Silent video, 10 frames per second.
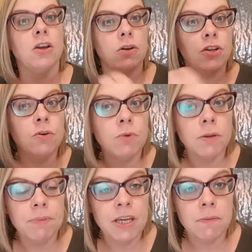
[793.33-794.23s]
you
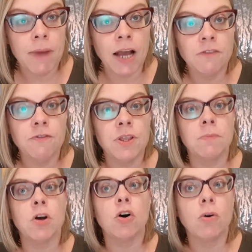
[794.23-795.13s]
repeat back for
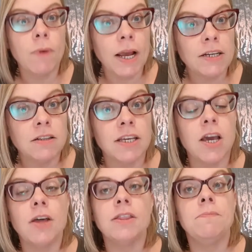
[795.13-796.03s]
them correctly,
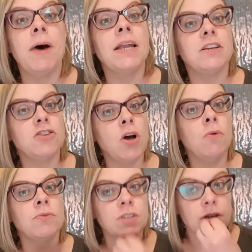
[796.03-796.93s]
but
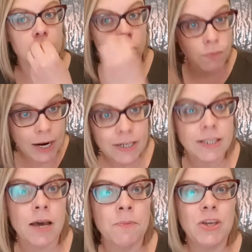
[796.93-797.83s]
don't correct
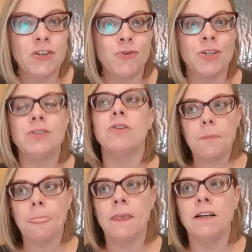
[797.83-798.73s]
them in doing so.
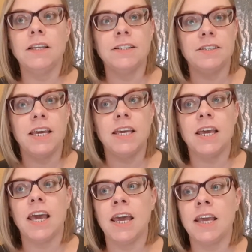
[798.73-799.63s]
Let's take
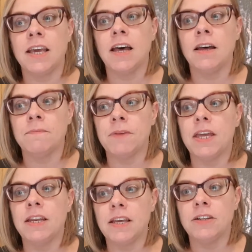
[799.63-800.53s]
an
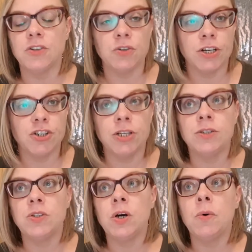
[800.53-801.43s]
illustration.
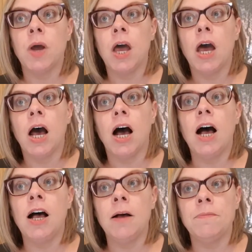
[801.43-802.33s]
So,
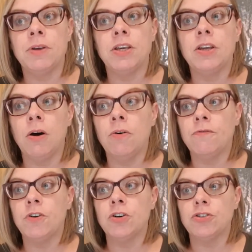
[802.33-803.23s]

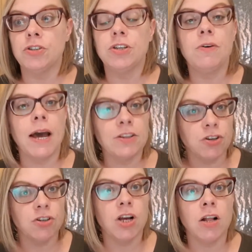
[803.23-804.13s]
if you ask
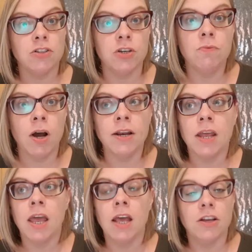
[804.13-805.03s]
your child, do you want
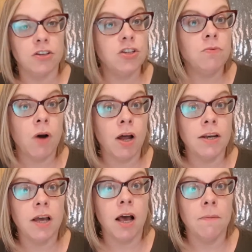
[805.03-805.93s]

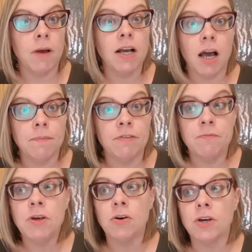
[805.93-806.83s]
a cup of
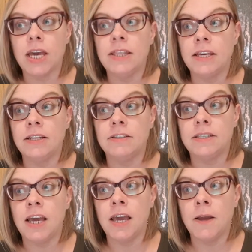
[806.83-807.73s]
milk? And they
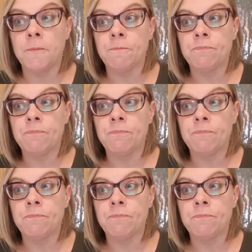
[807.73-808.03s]
say,